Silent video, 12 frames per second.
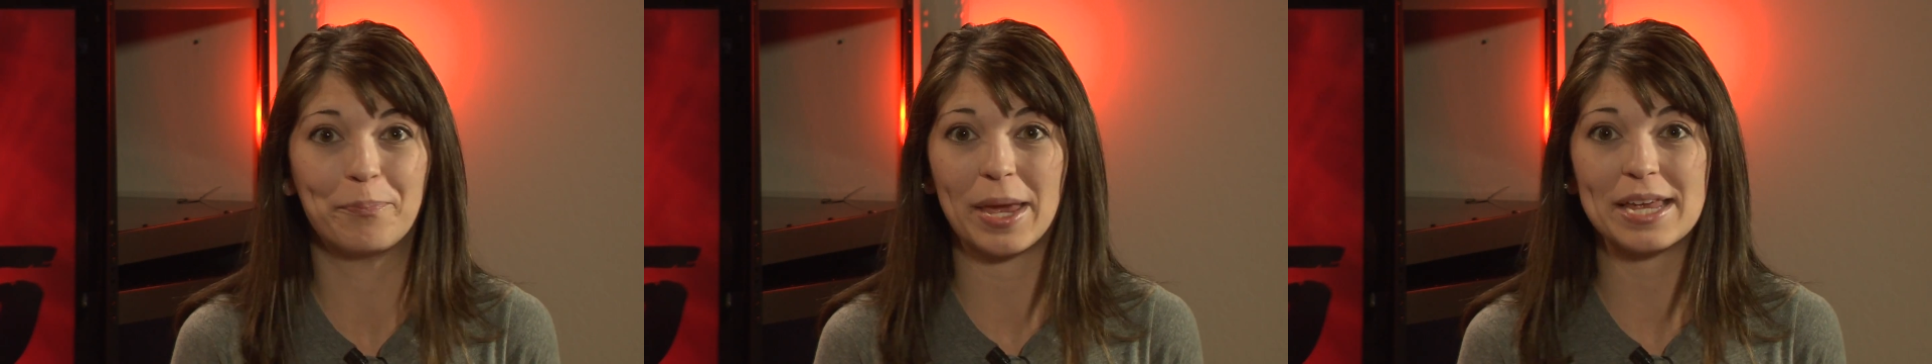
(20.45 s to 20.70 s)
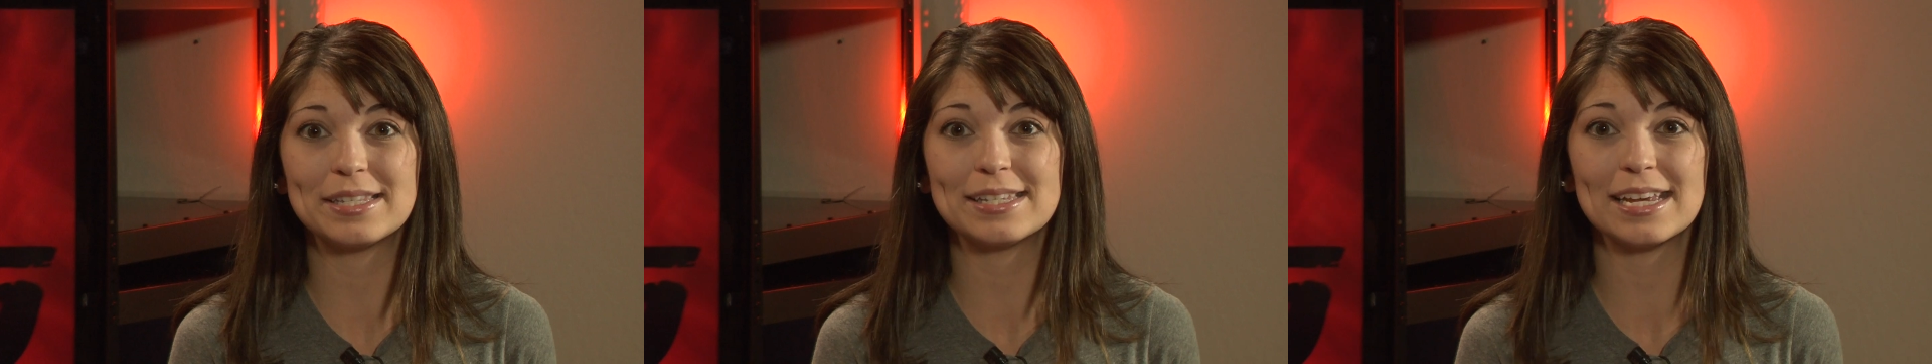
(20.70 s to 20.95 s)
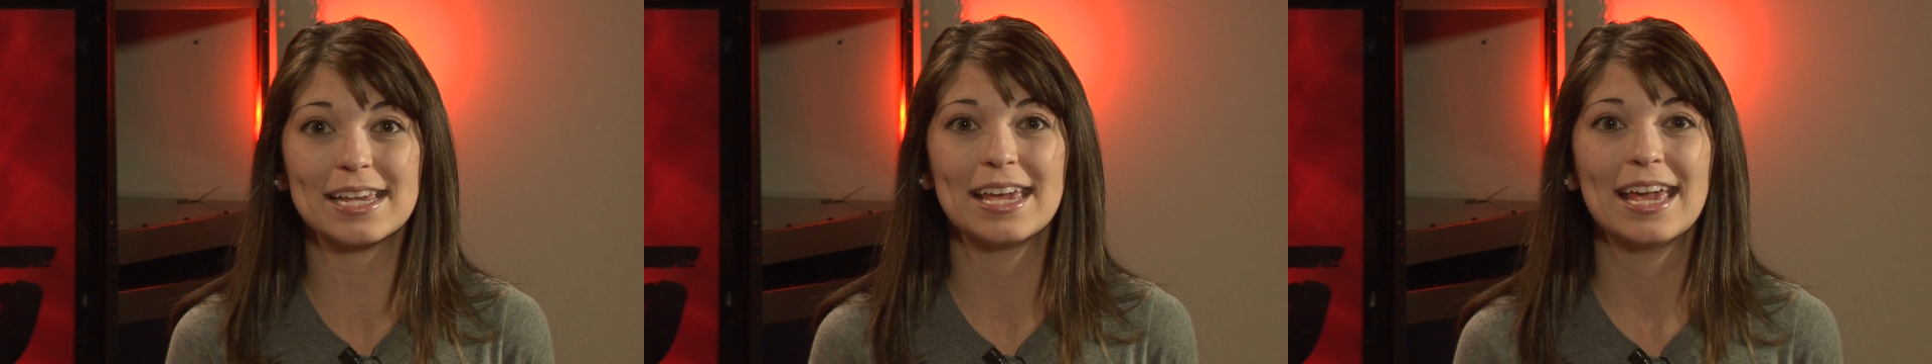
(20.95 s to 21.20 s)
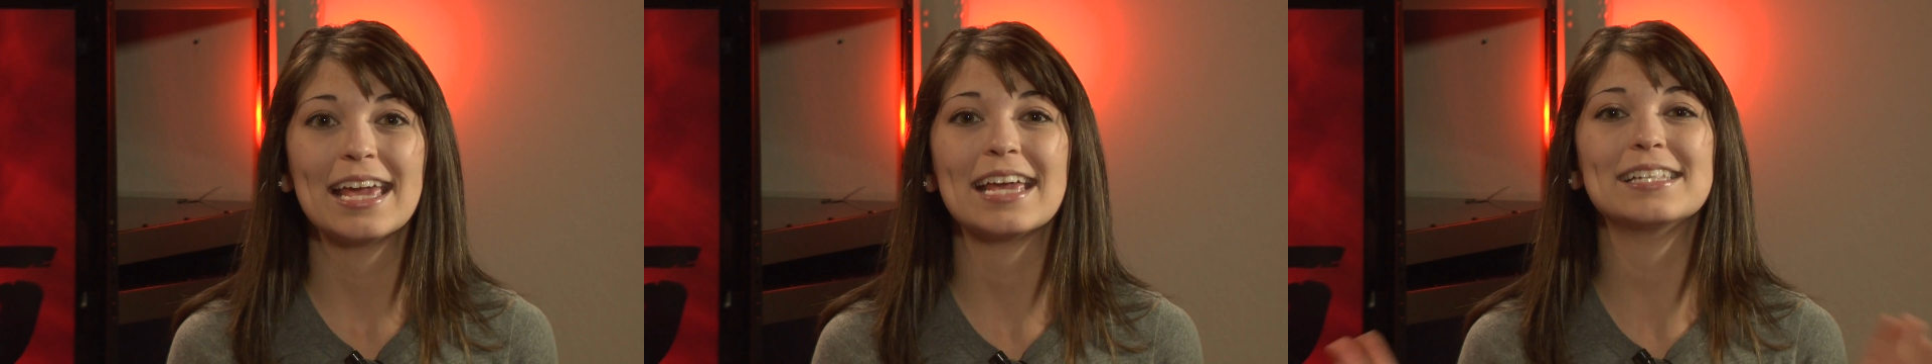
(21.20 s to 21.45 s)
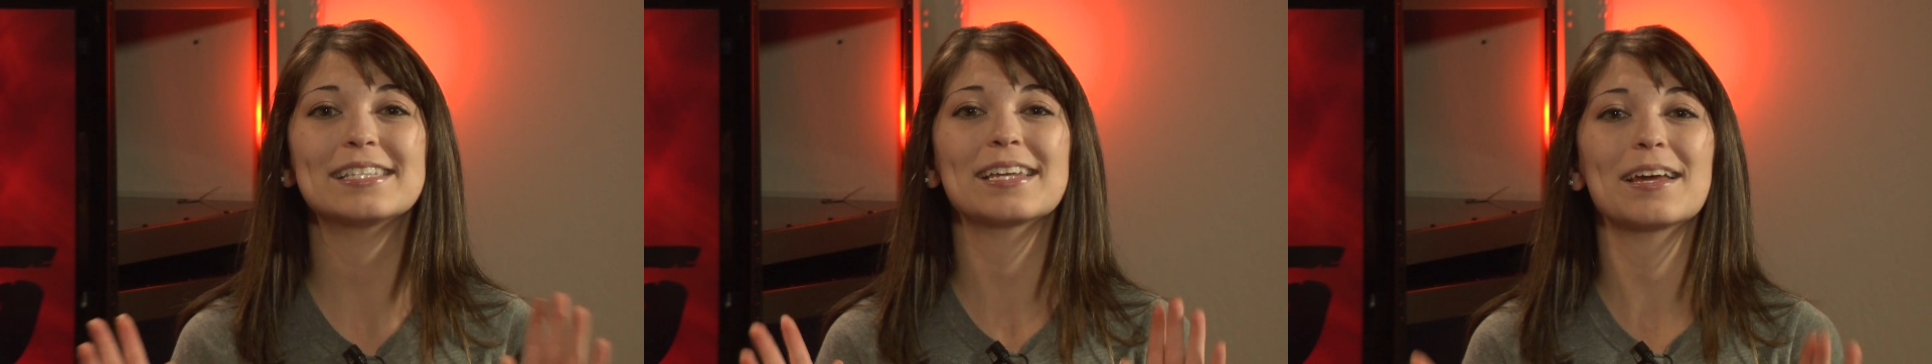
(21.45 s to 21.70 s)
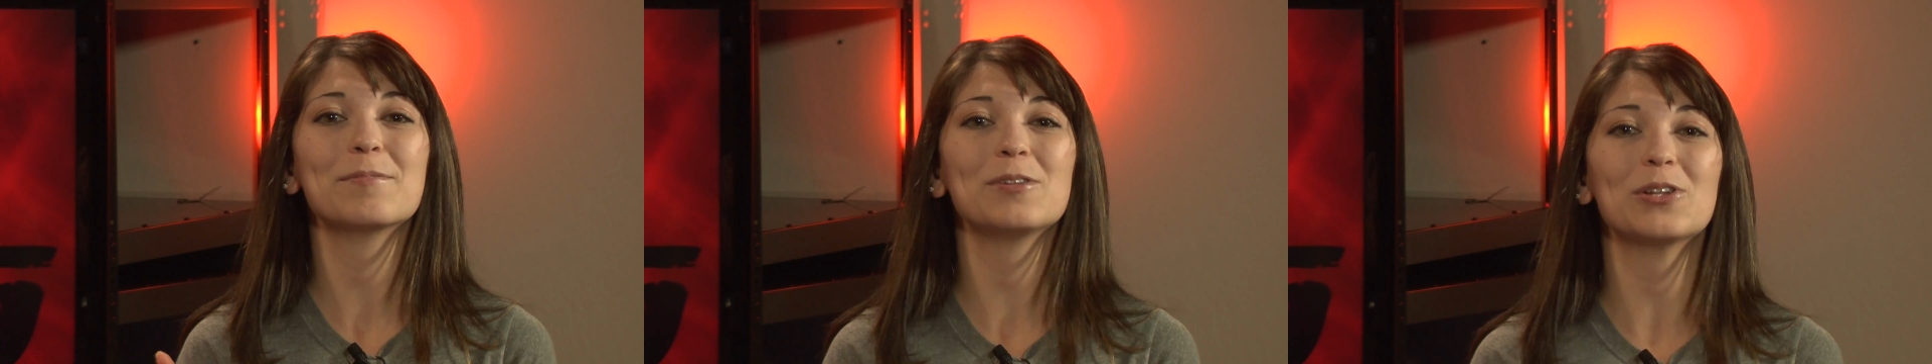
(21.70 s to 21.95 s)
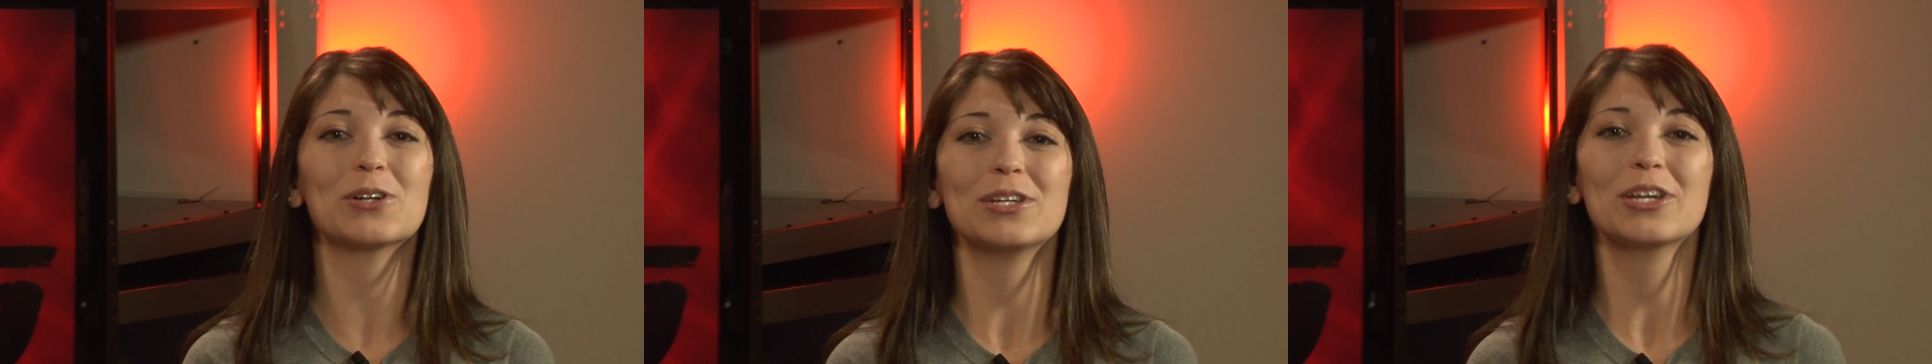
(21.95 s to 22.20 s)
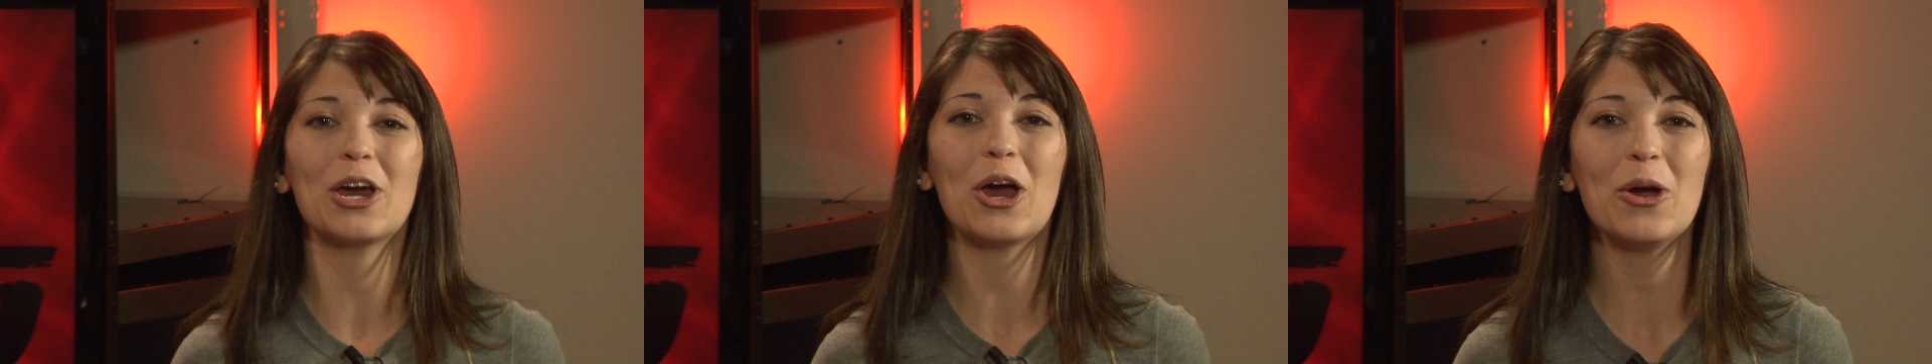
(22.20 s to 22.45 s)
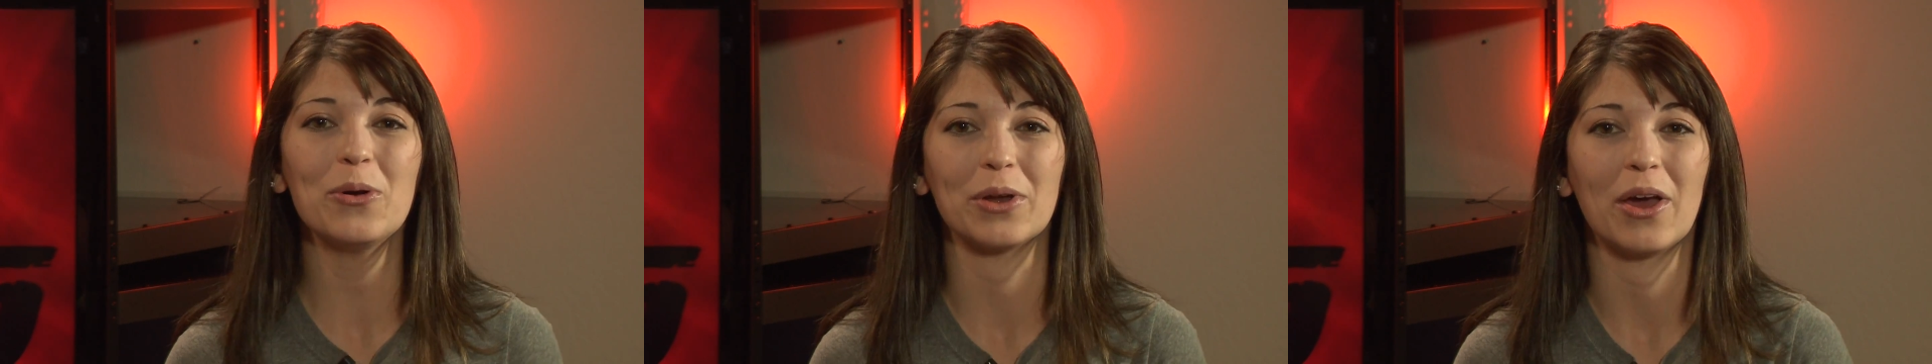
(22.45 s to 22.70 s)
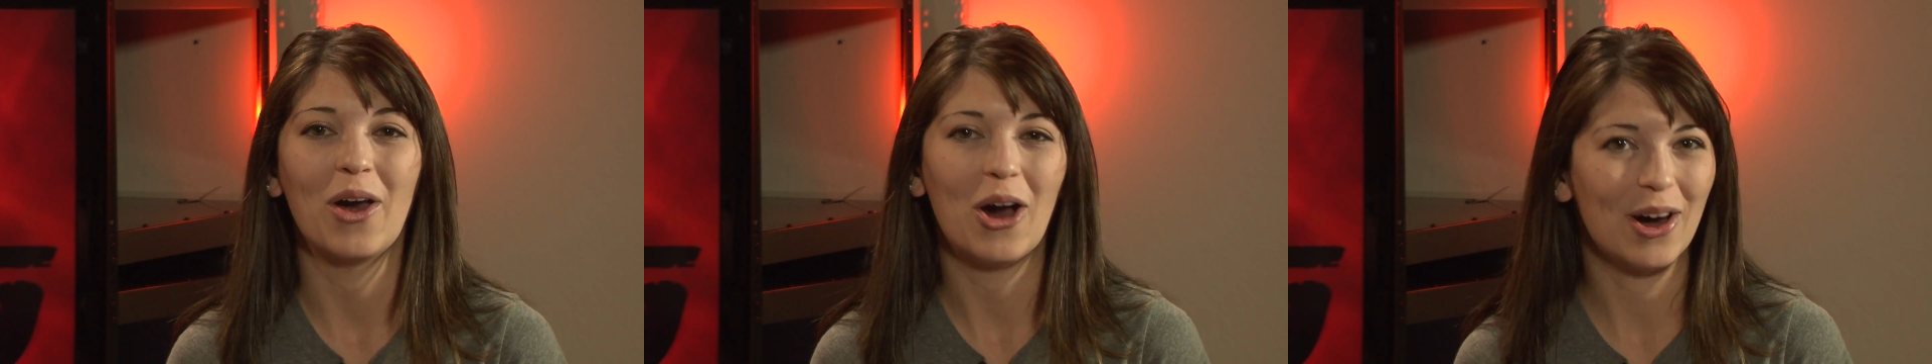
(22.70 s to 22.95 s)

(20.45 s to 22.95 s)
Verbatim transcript: BASIC, it's time to learn to code.